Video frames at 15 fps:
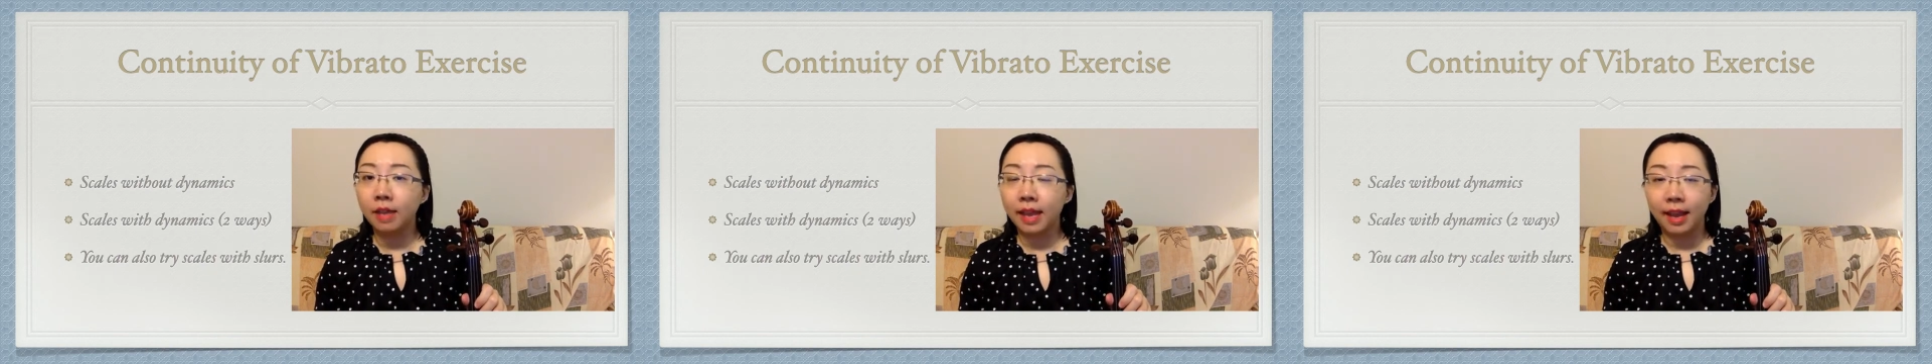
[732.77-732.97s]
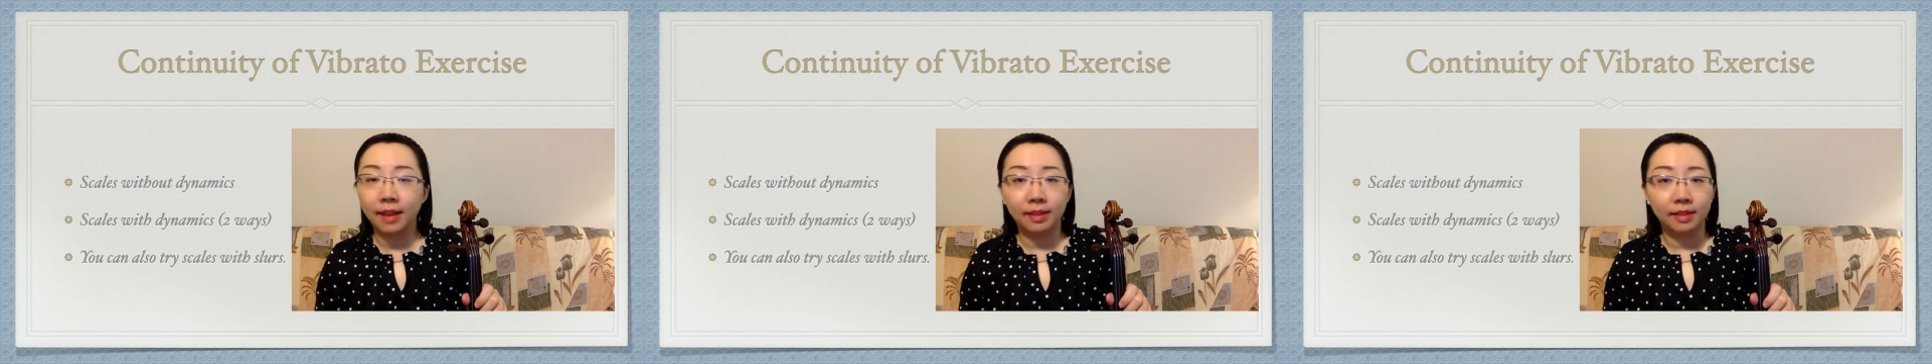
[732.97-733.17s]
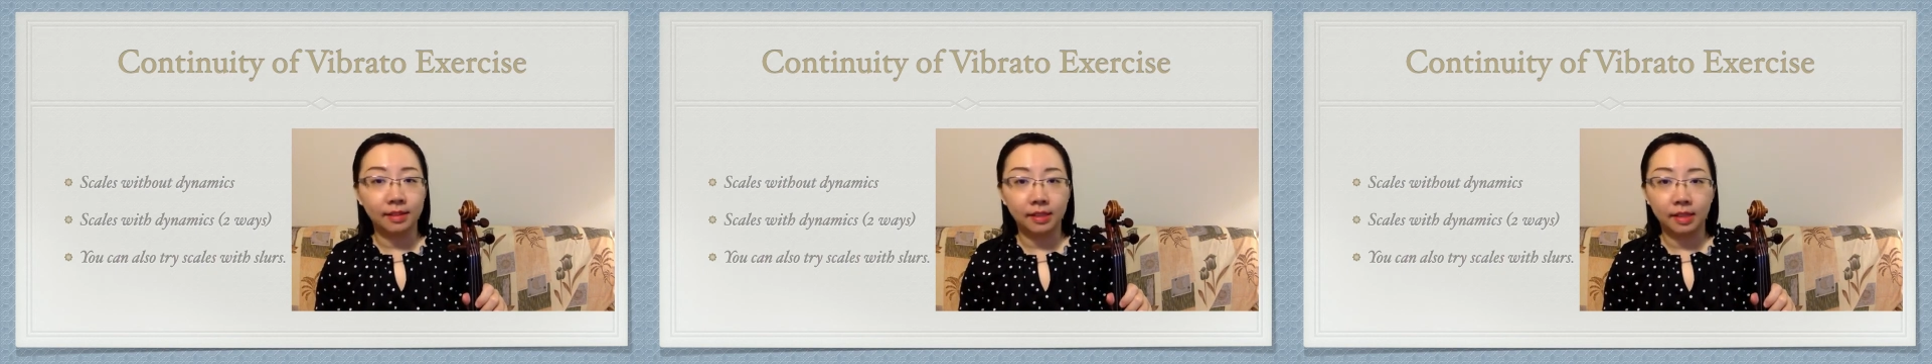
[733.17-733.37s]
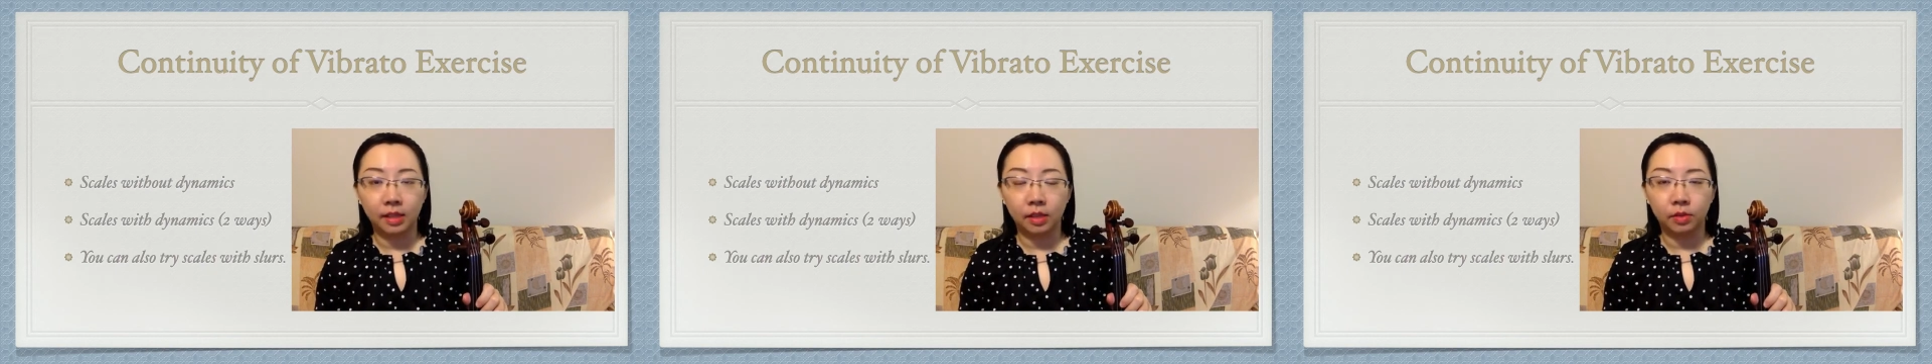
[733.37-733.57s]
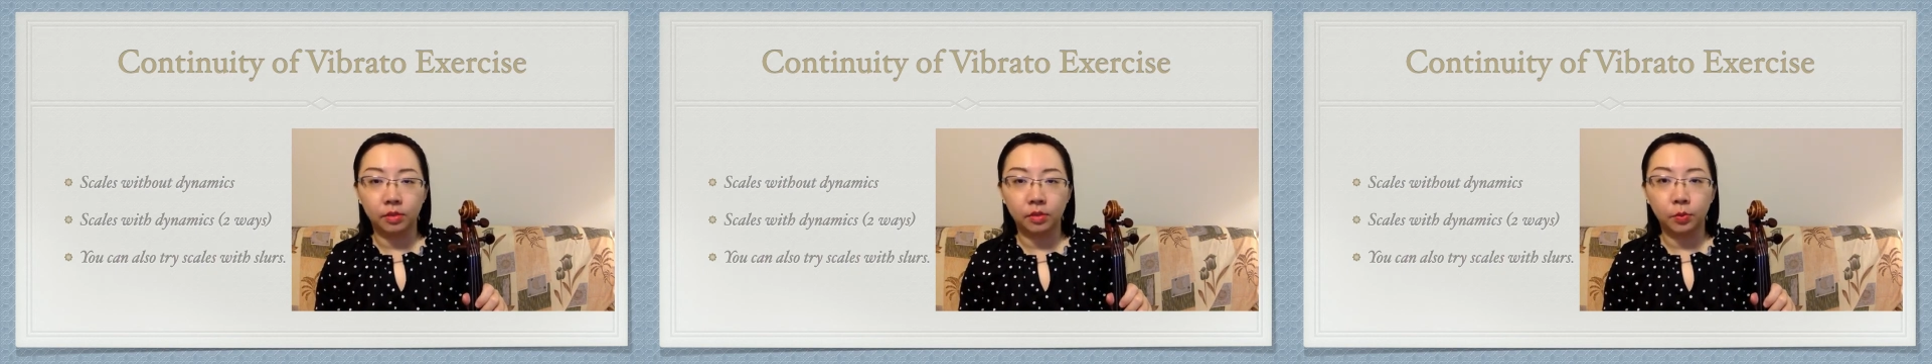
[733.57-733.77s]
any
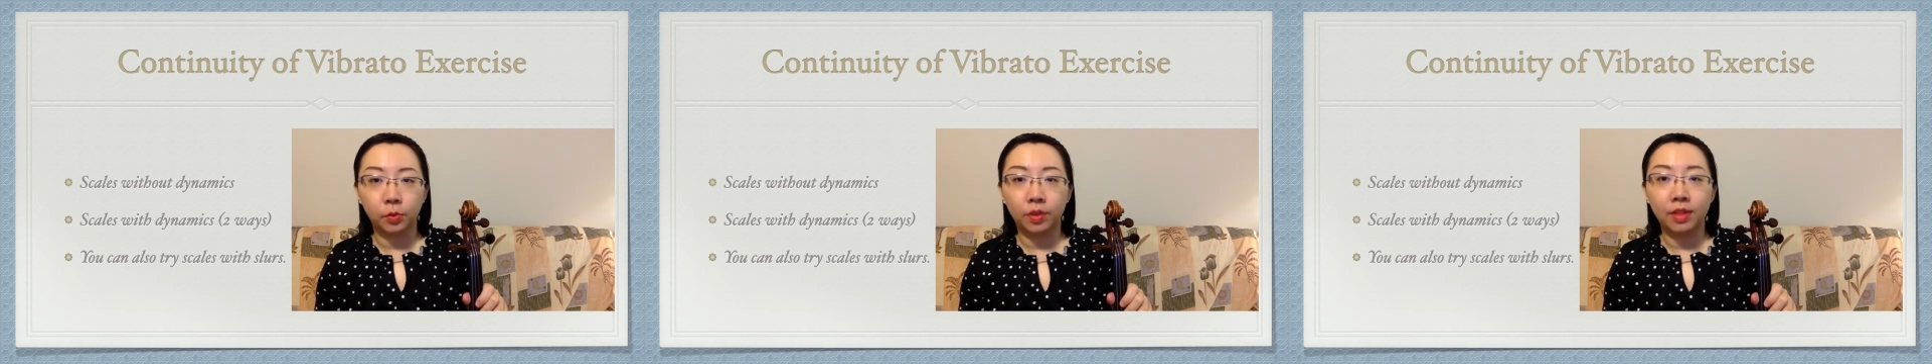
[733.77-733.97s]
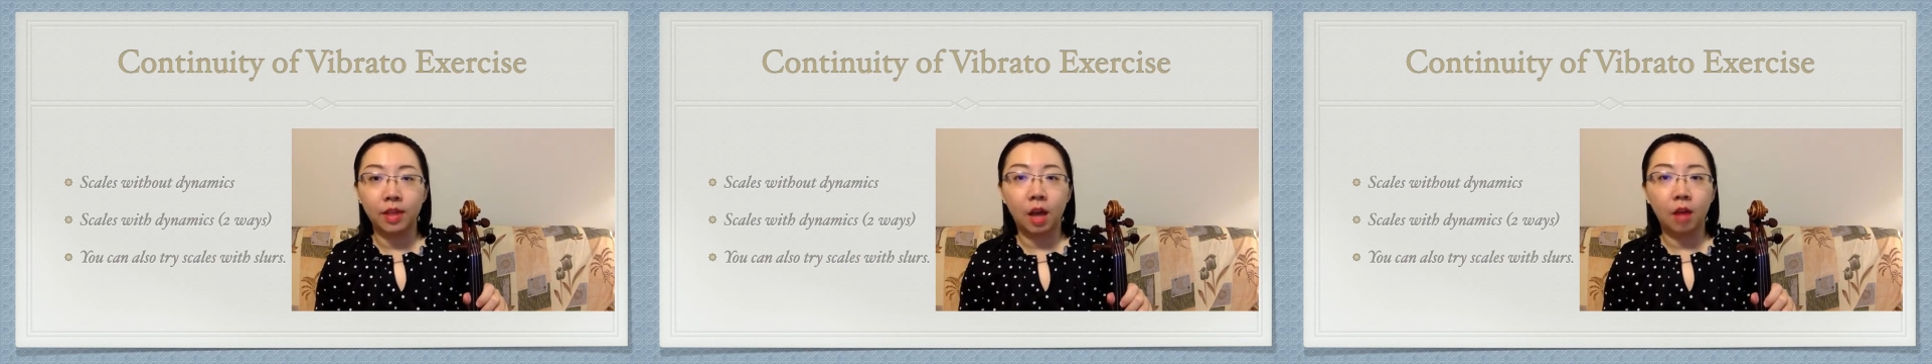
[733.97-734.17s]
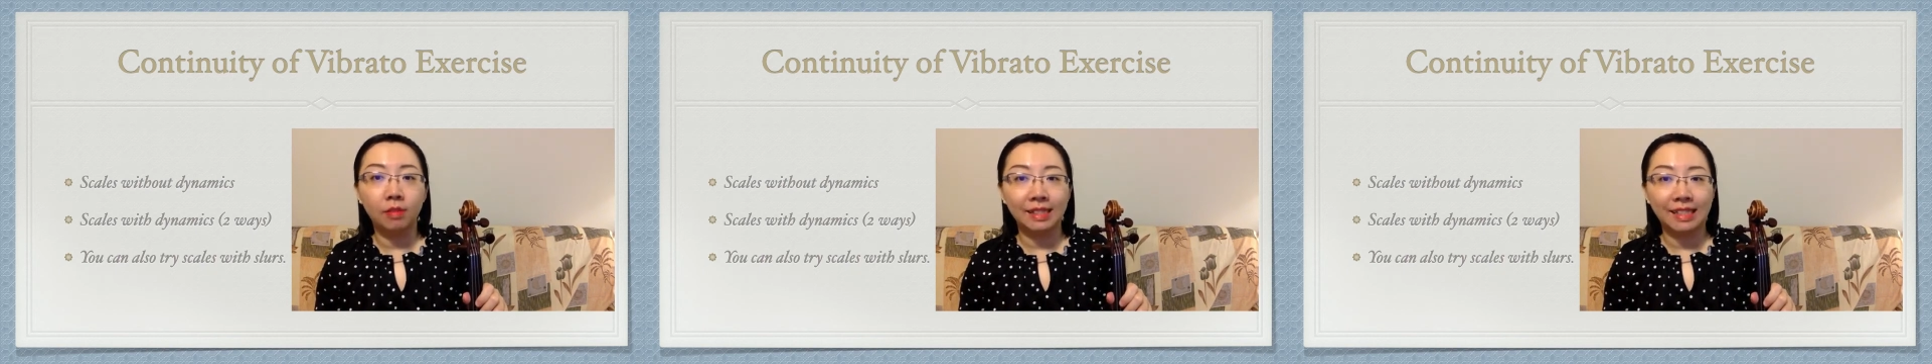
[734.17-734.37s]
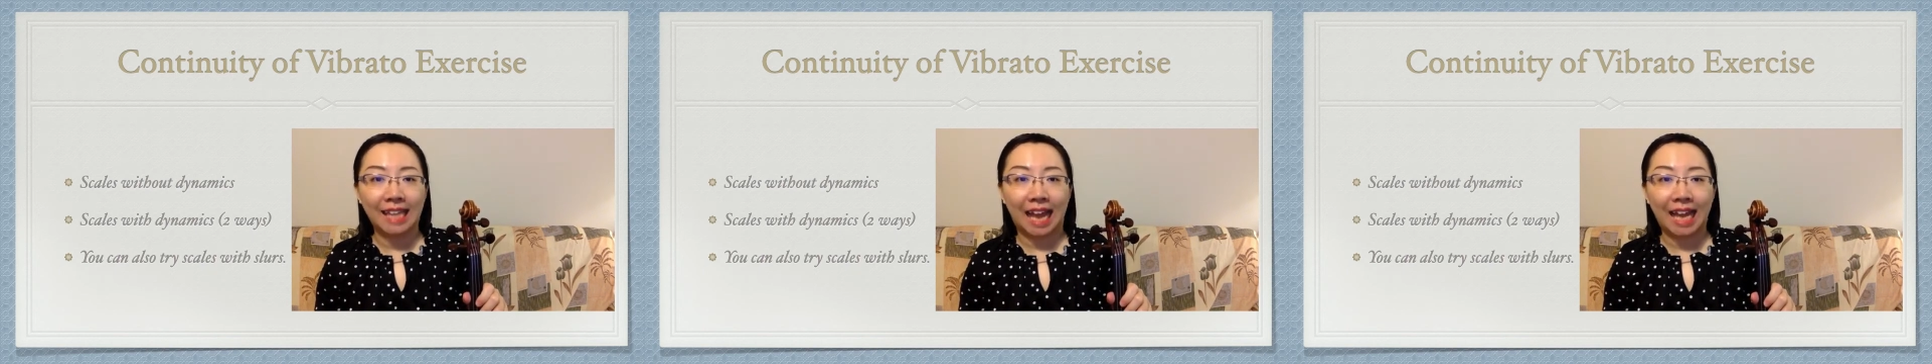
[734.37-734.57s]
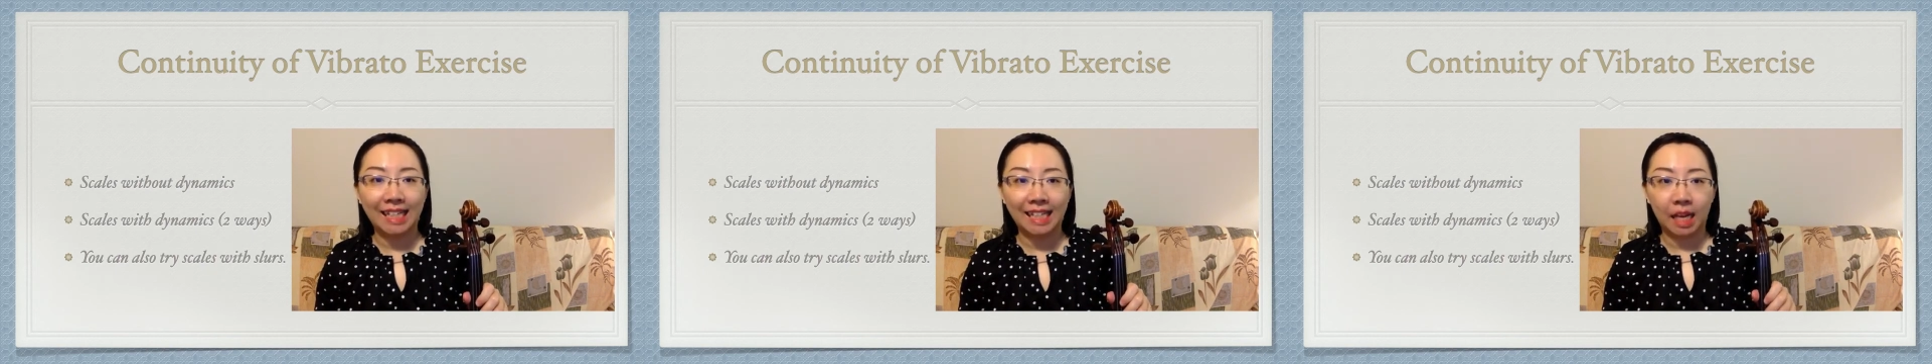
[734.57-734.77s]
scales without
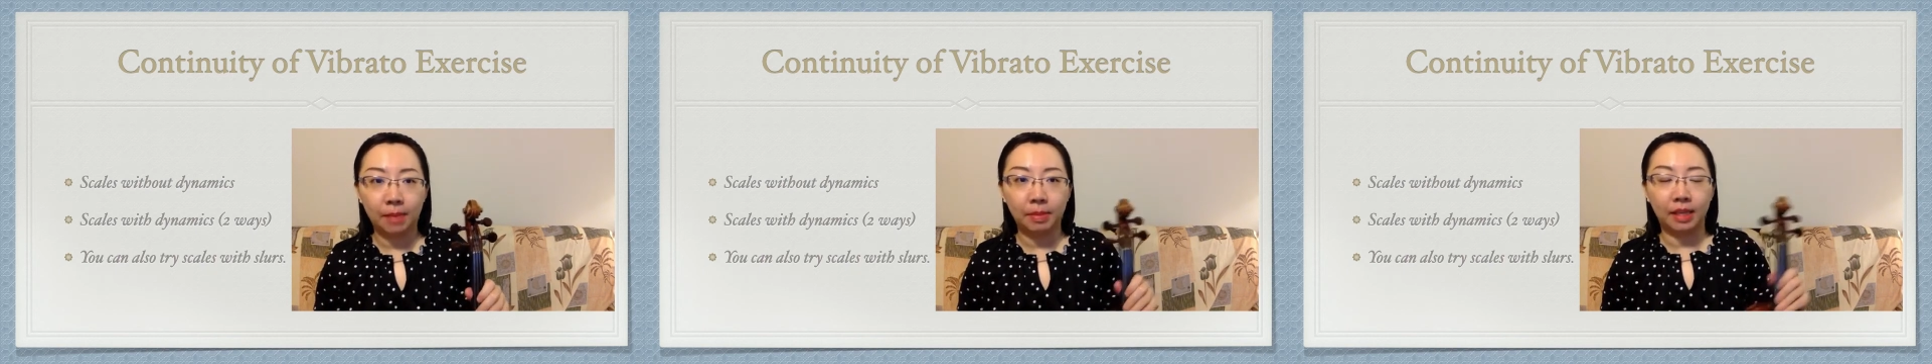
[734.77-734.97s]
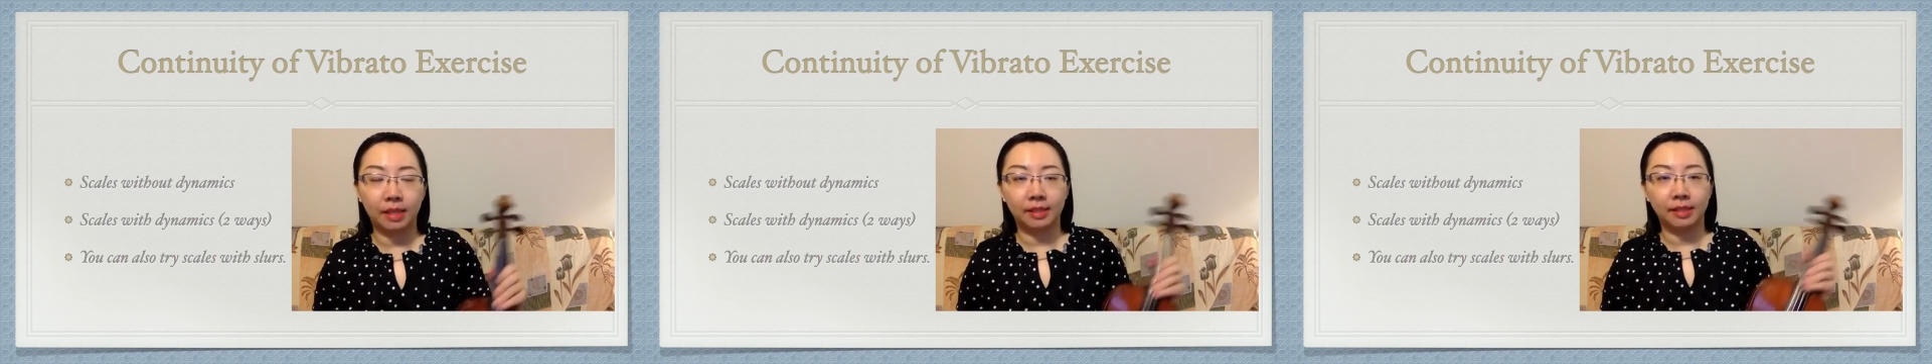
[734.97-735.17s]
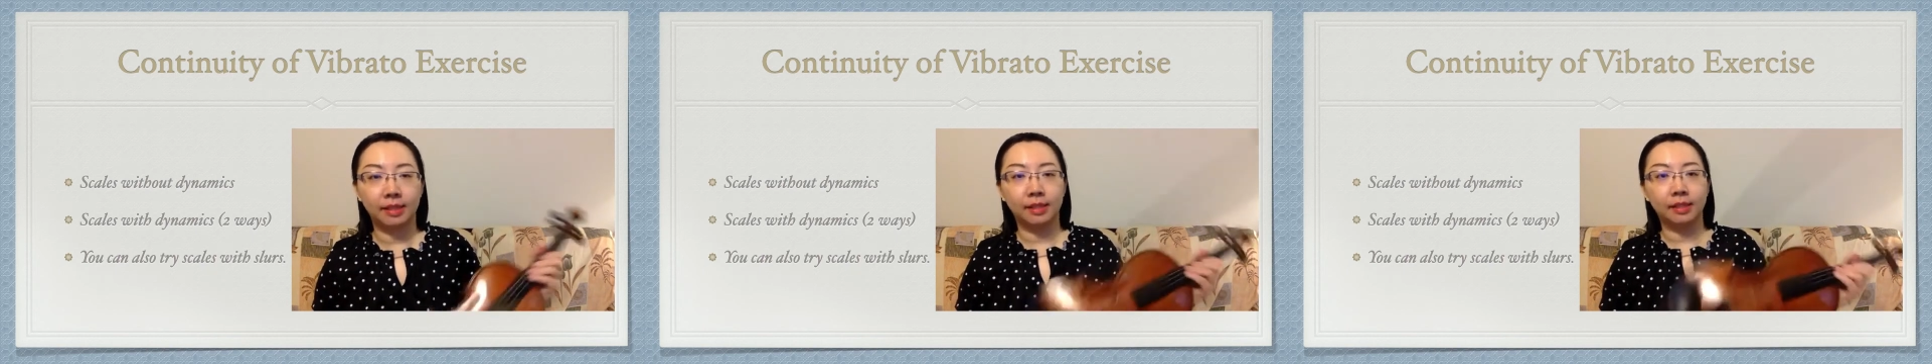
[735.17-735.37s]
dynamics.